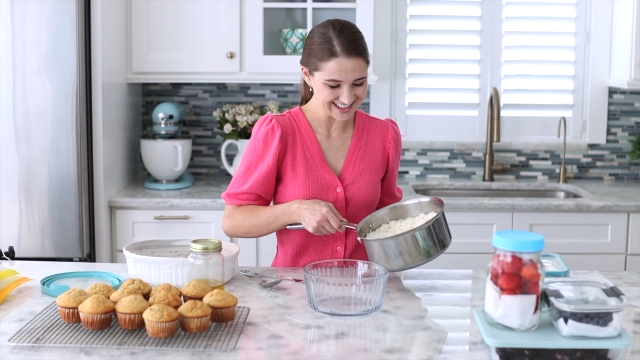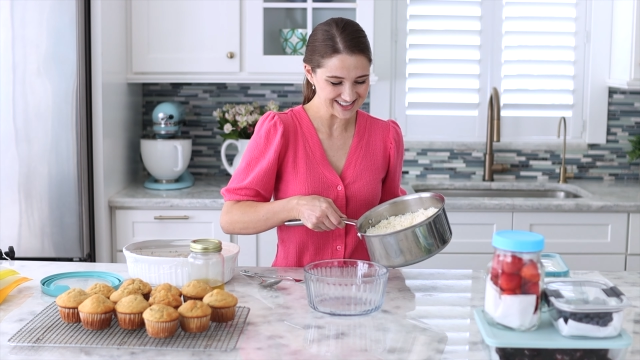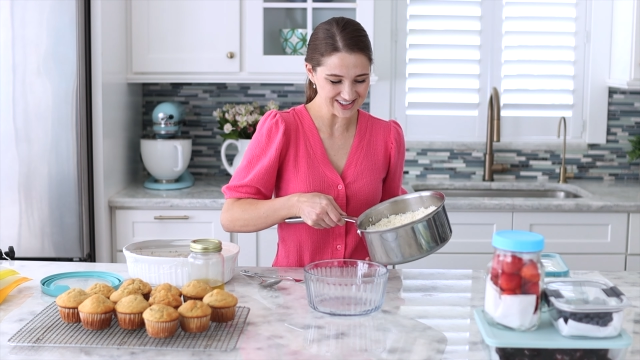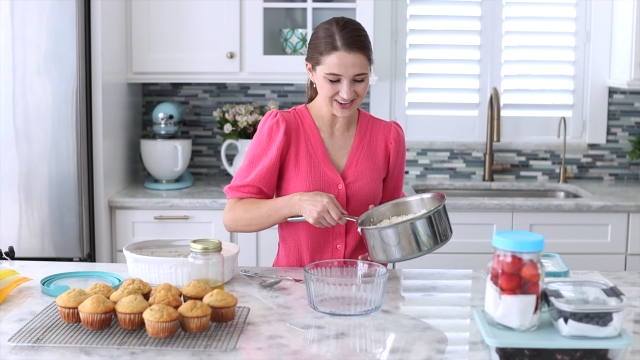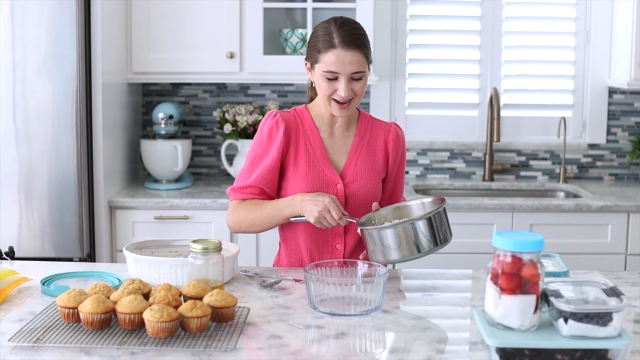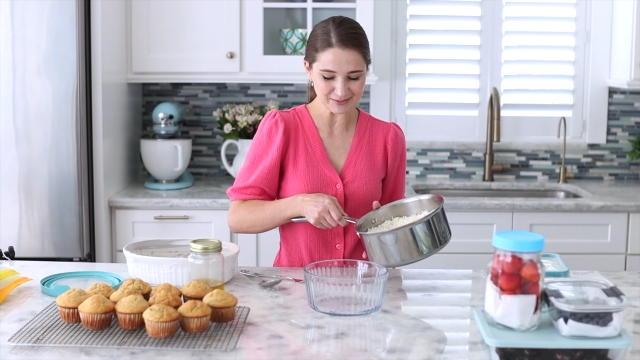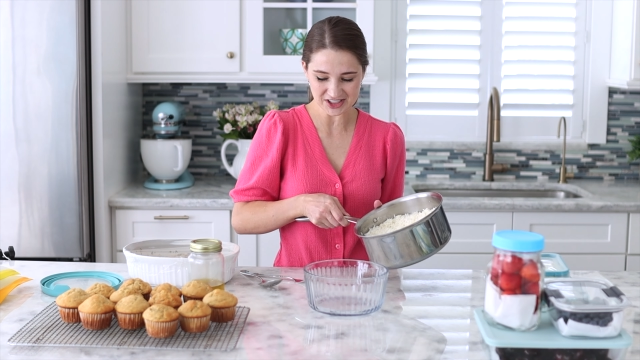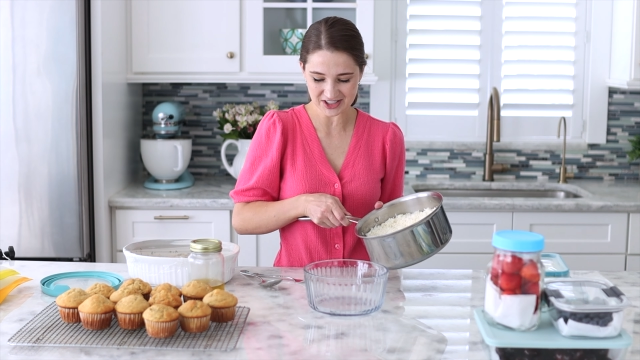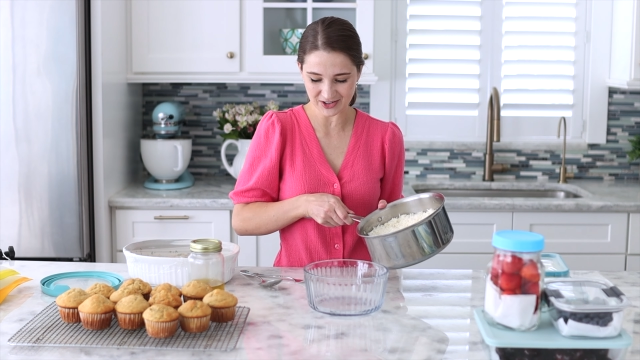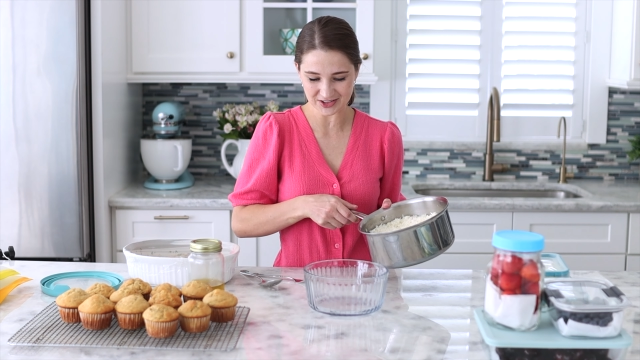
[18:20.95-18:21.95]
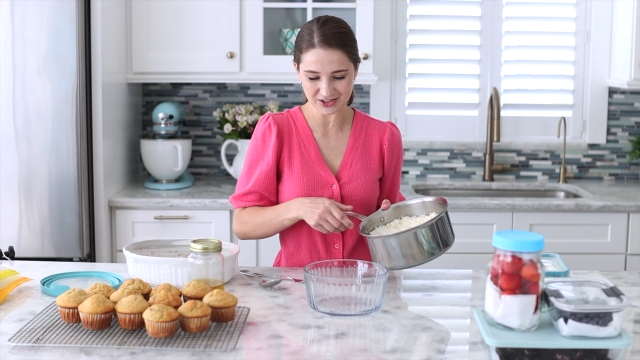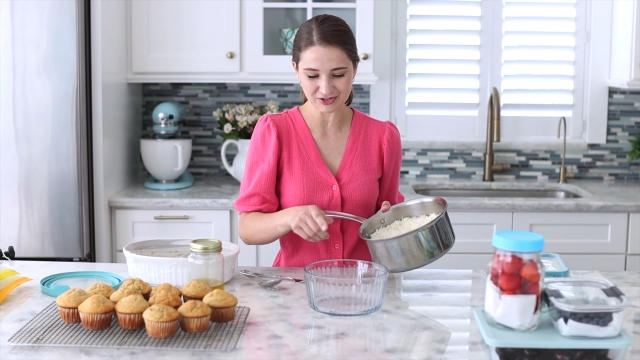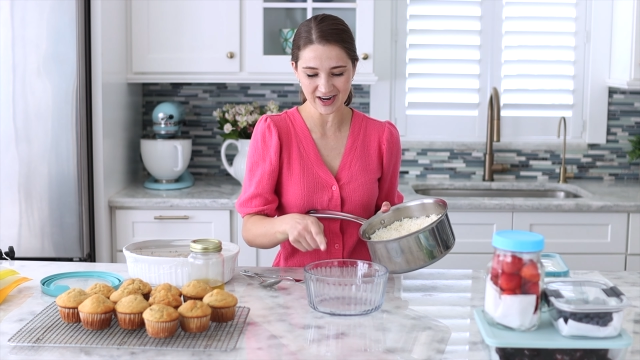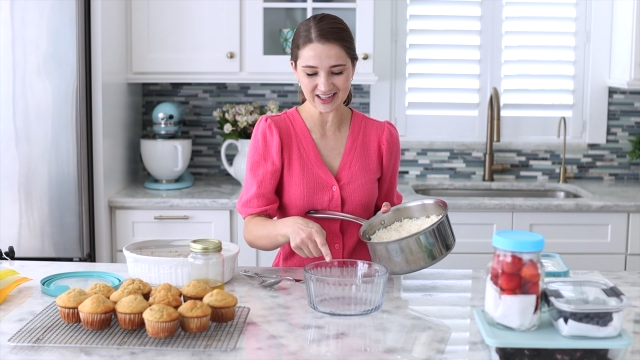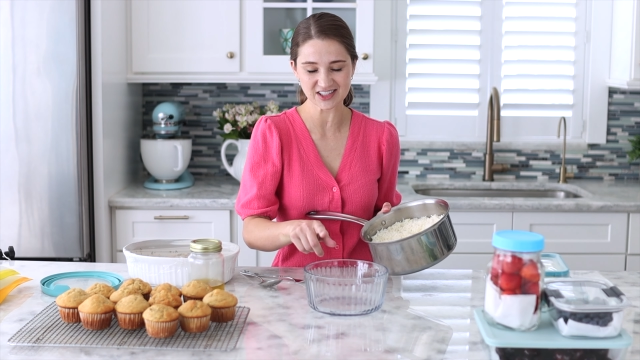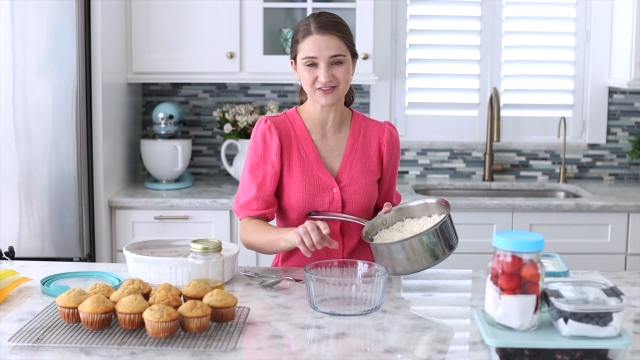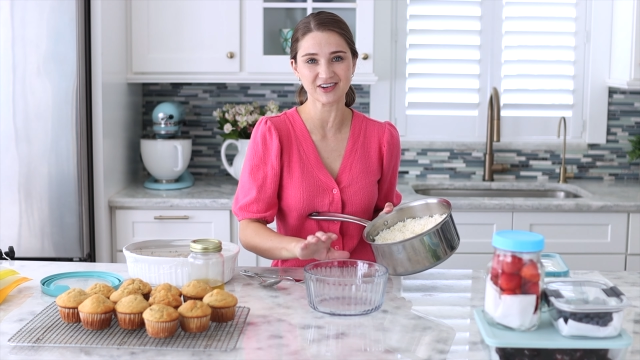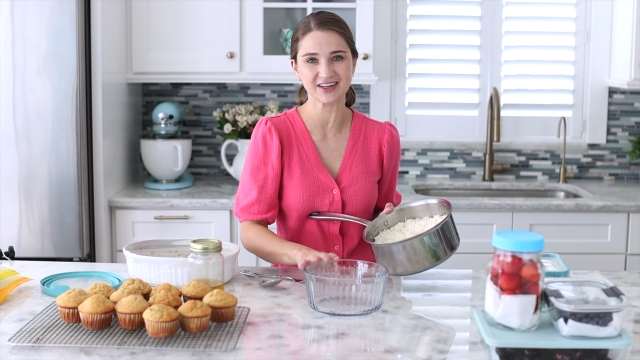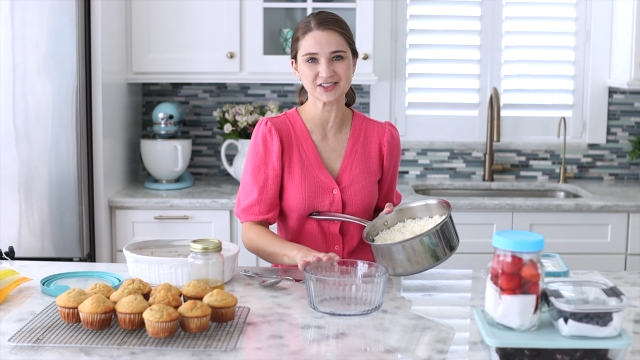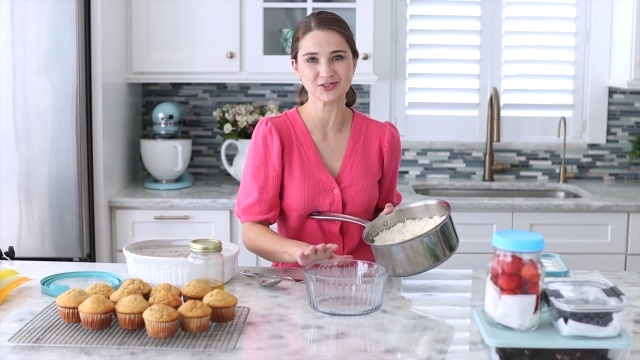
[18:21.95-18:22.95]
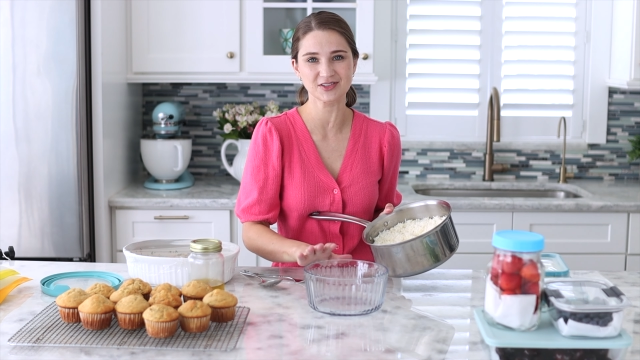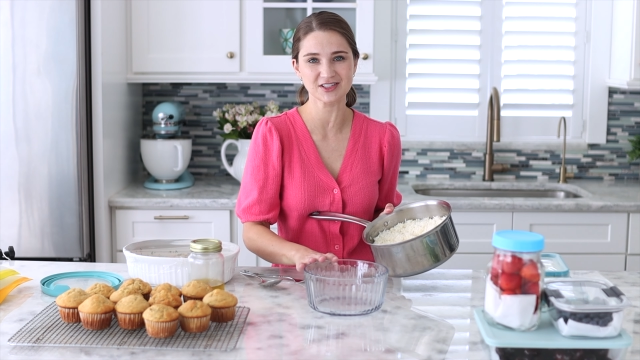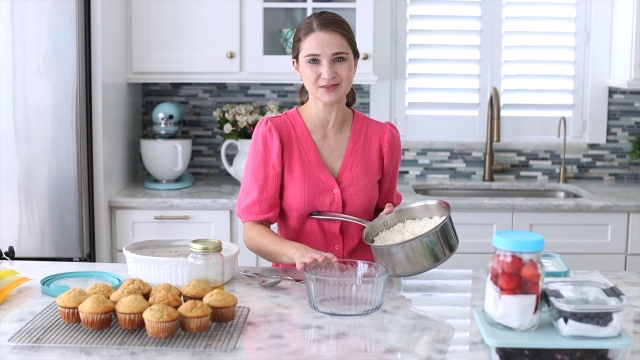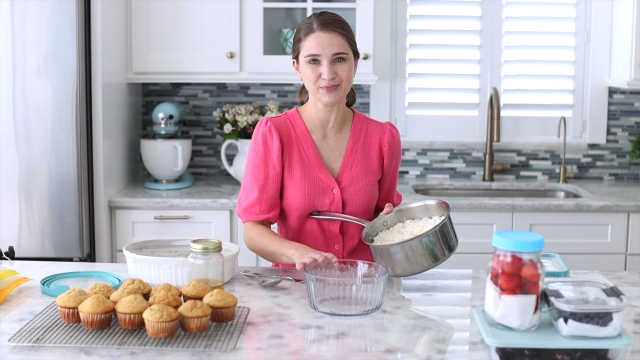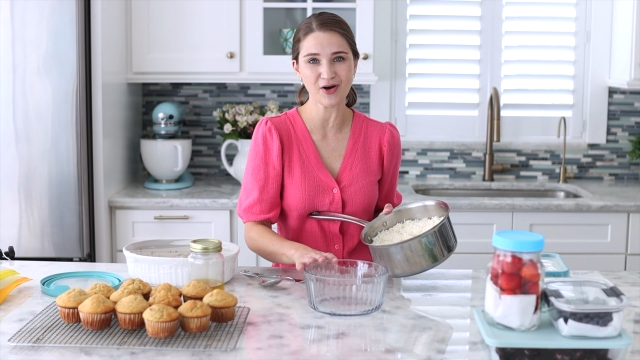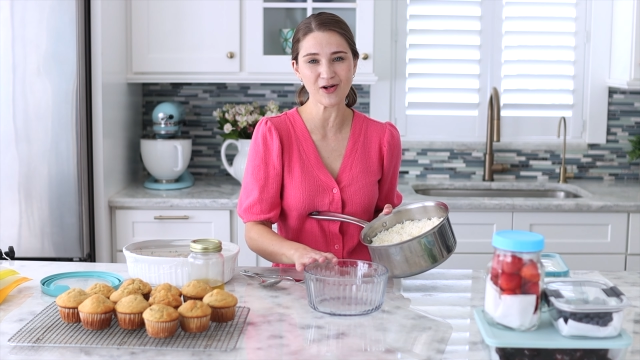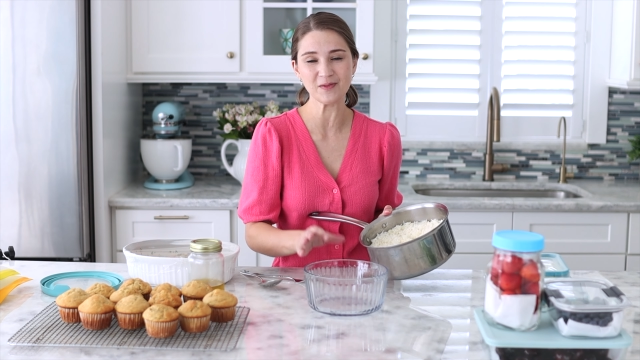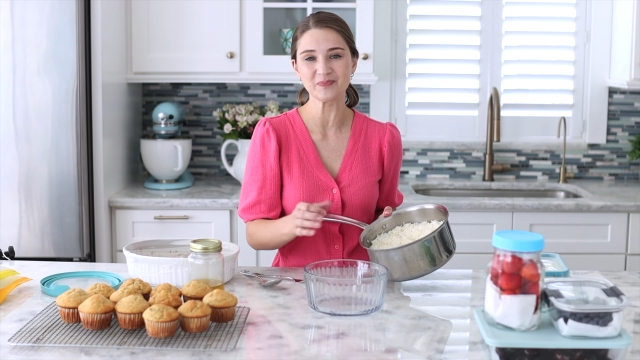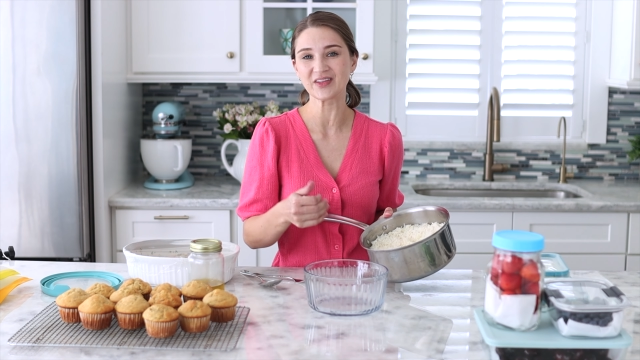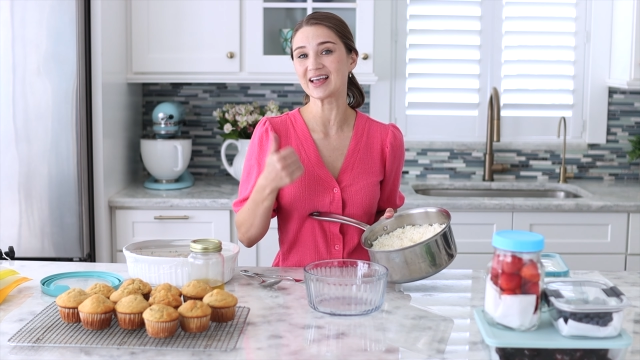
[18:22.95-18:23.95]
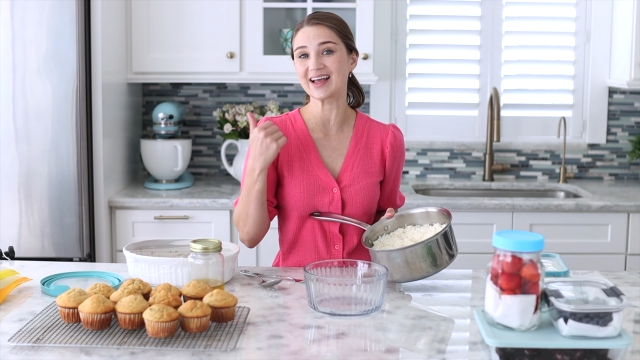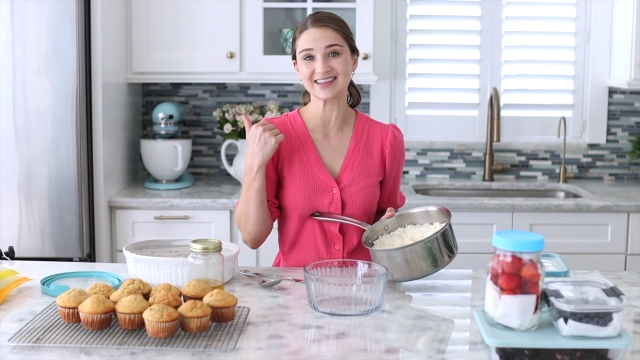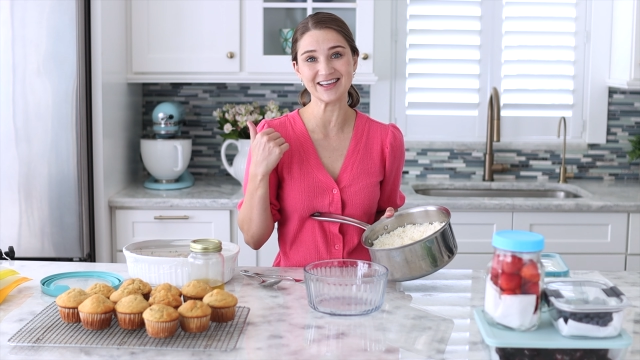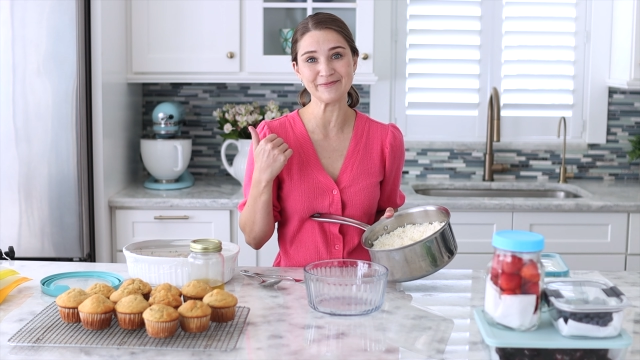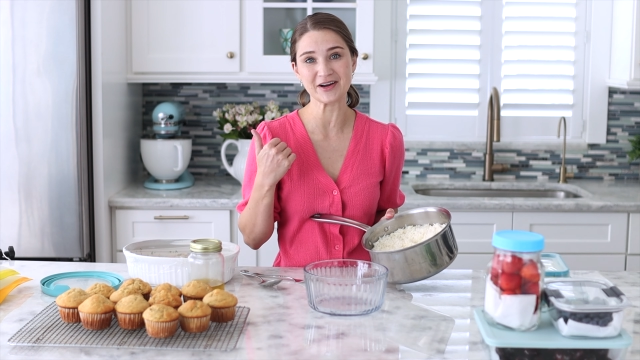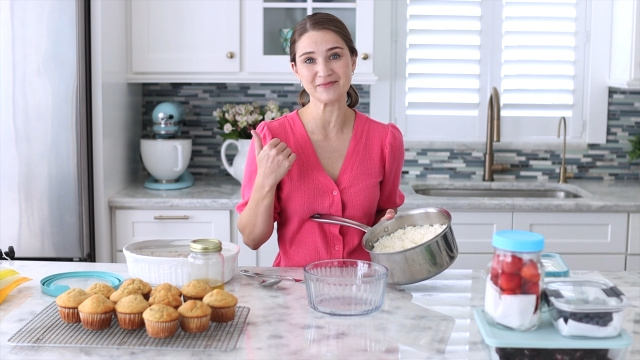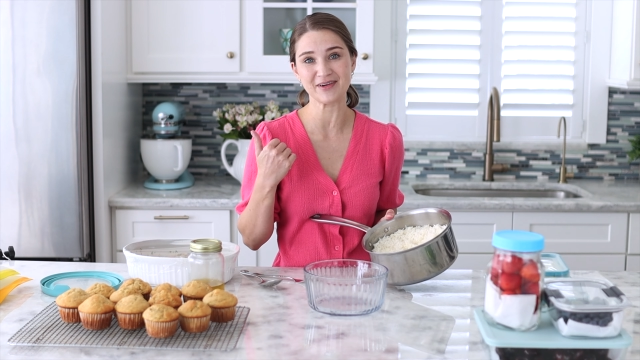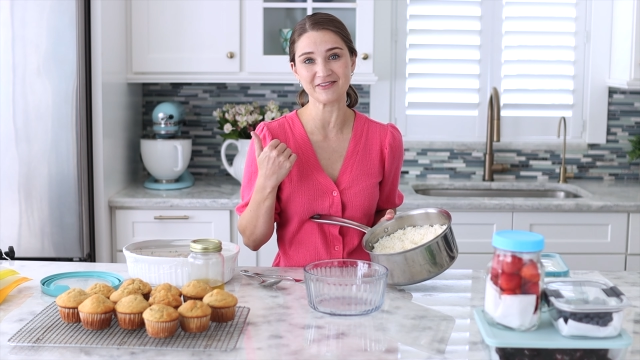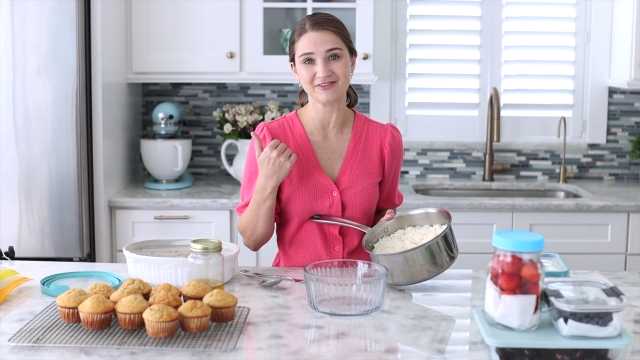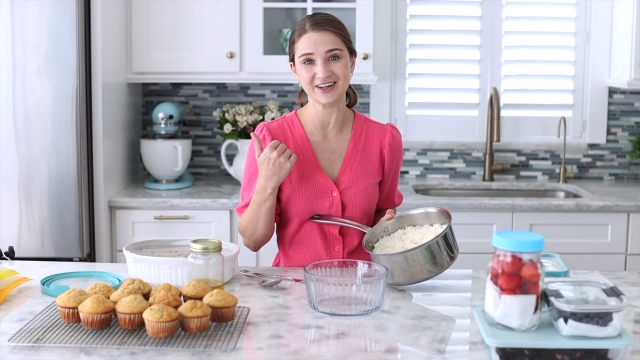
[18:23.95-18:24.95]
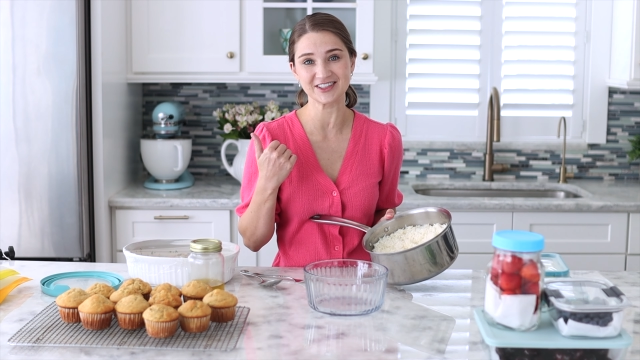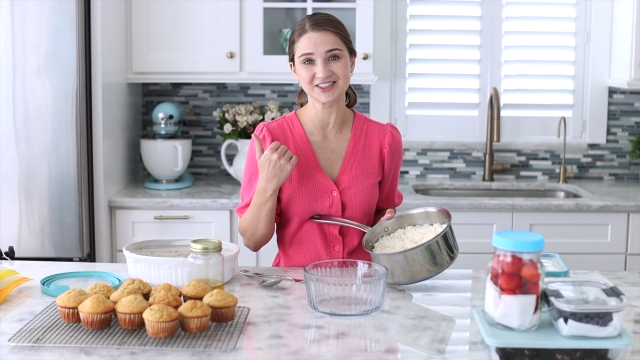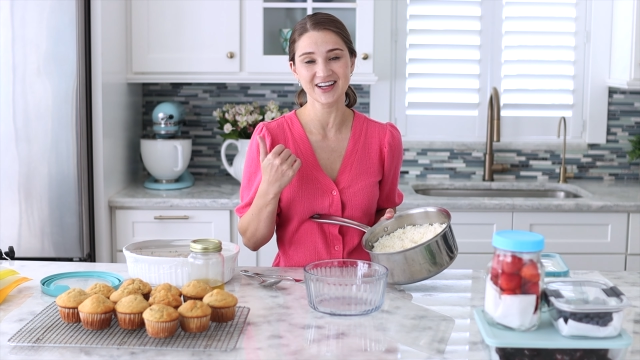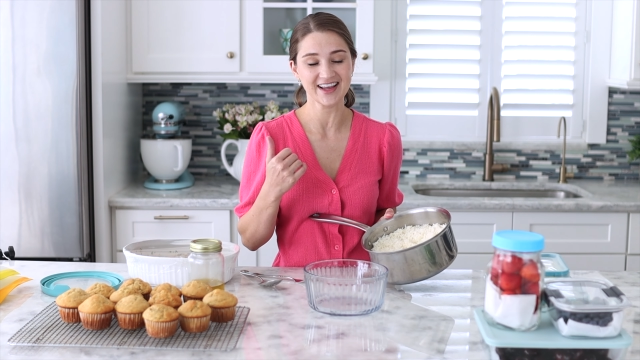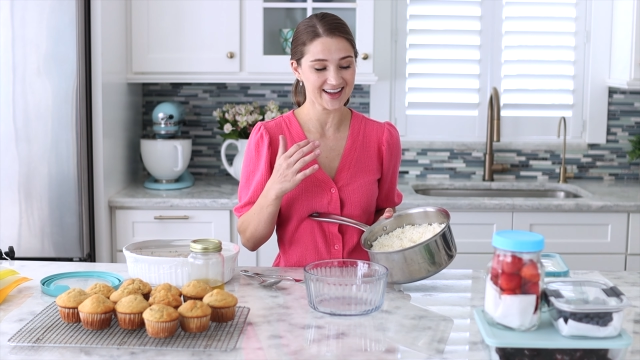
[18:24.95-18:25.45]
So I'm just going to transfer it to this bowl and keep it in my fridge.